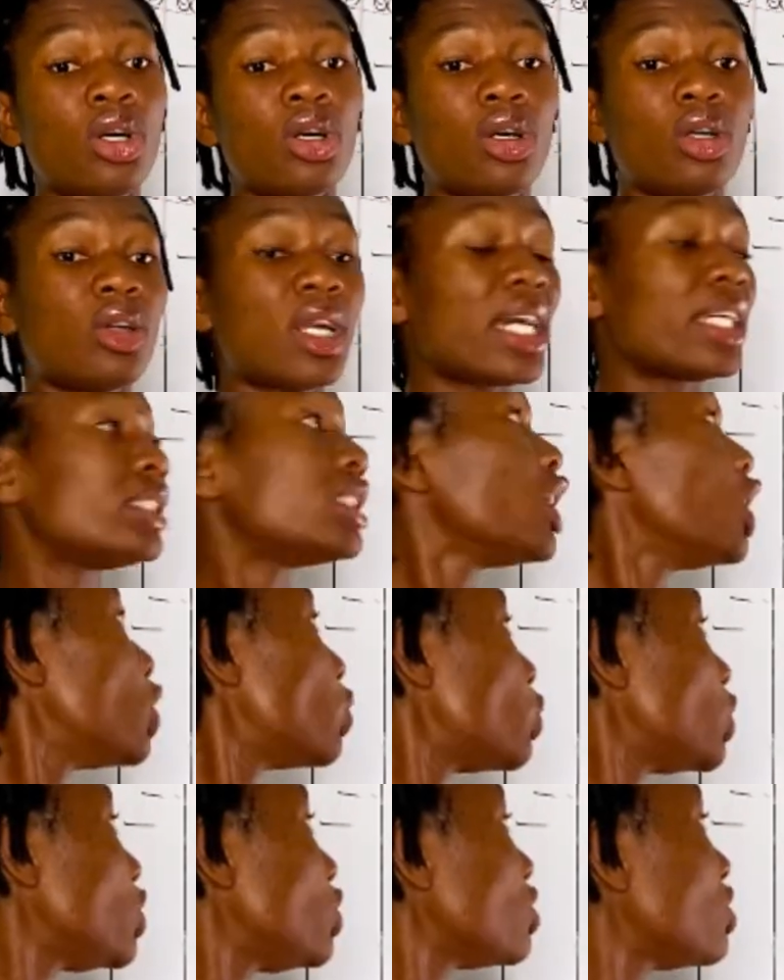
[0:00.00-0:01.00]
All right,
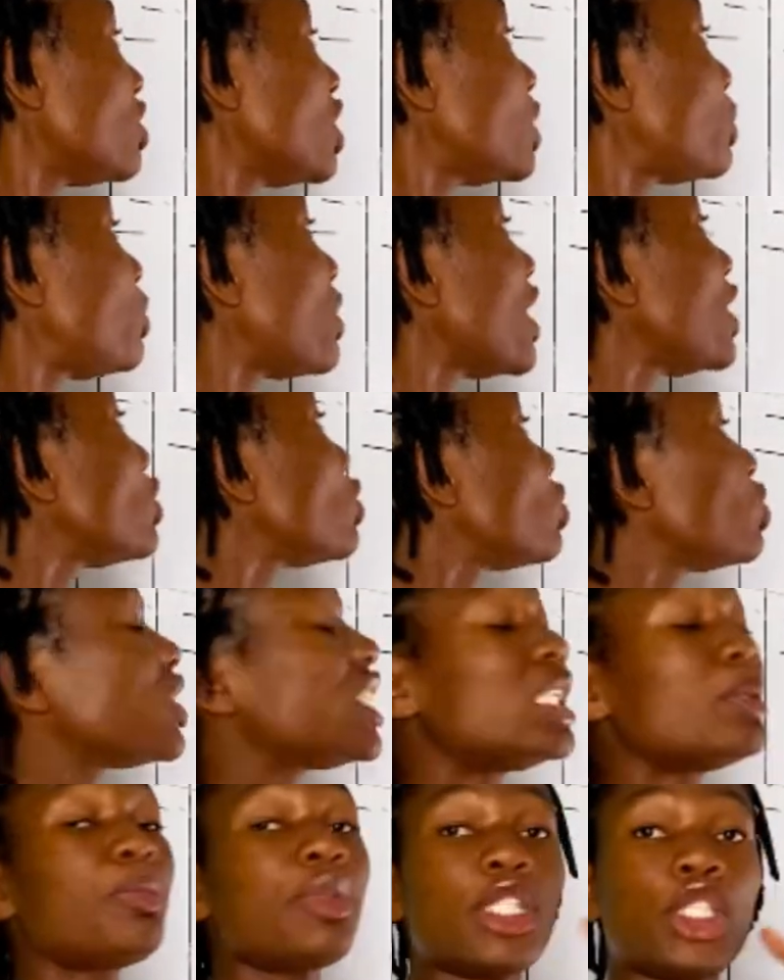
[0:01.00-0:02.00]
we use this price to
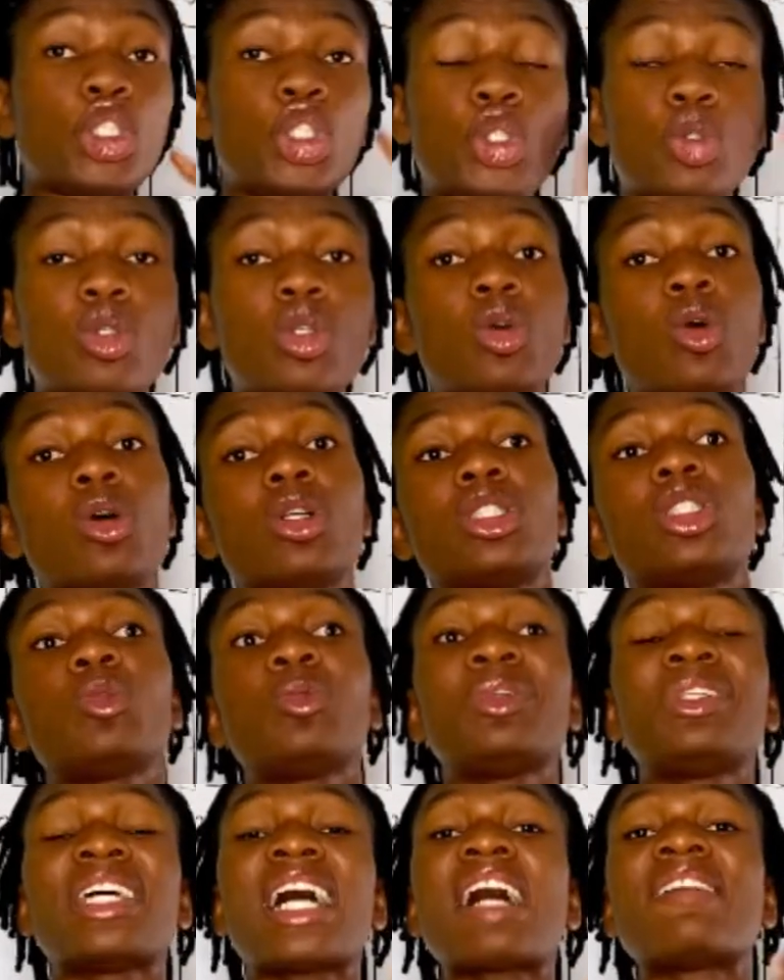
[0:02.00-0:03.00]
keep issuing until
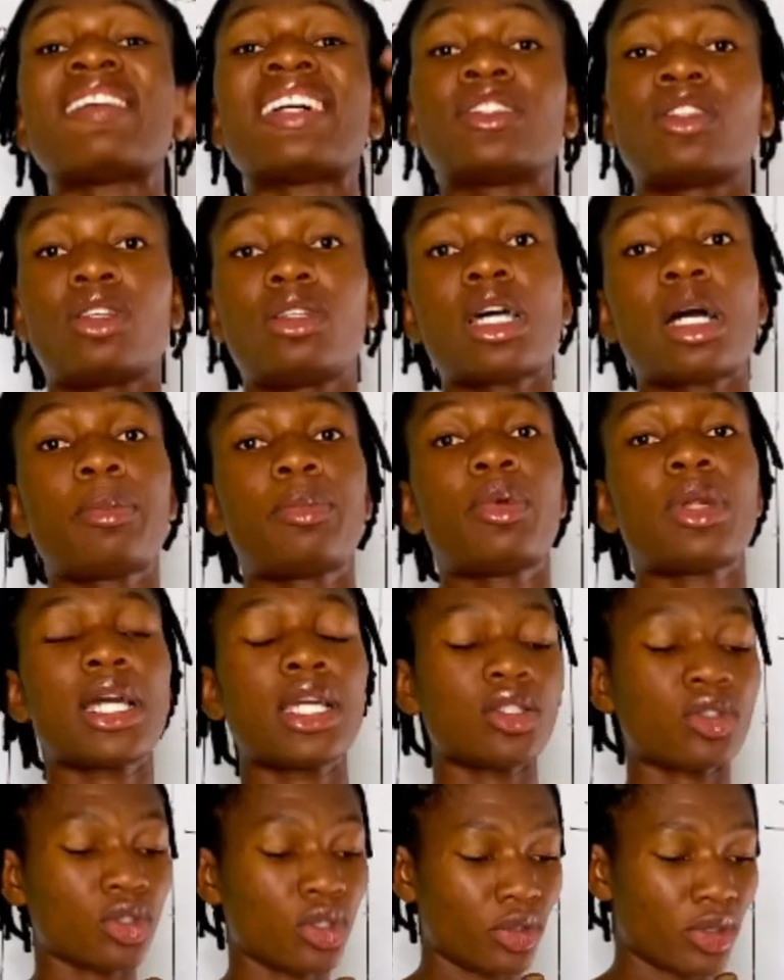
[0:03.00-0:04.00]
we have another
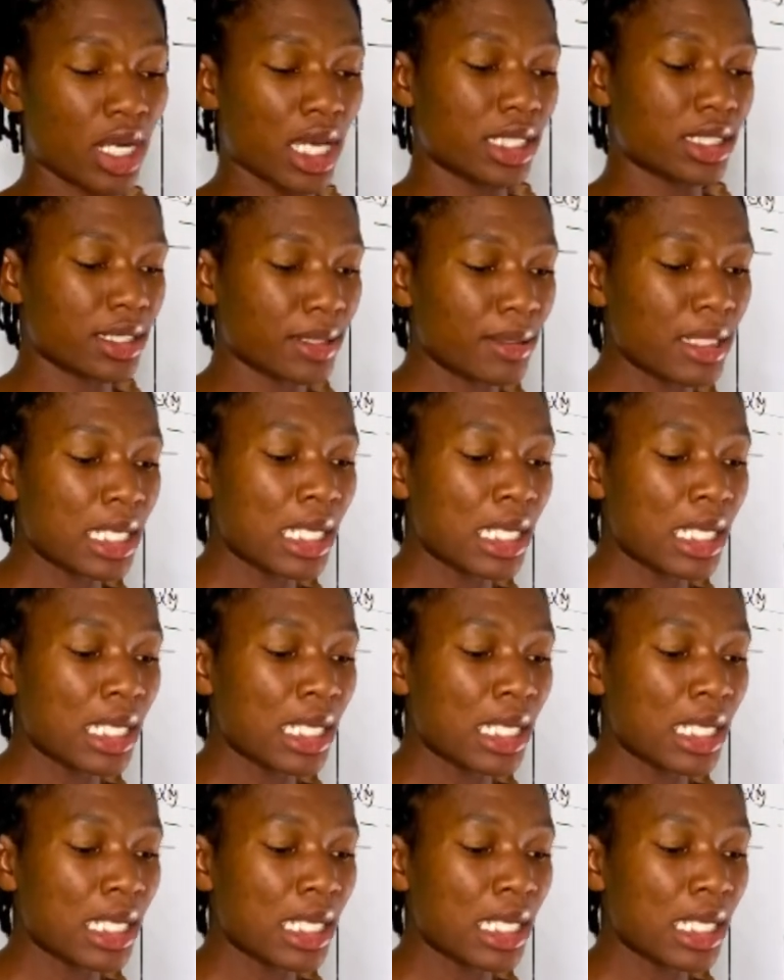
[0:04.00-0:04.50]
price. All right,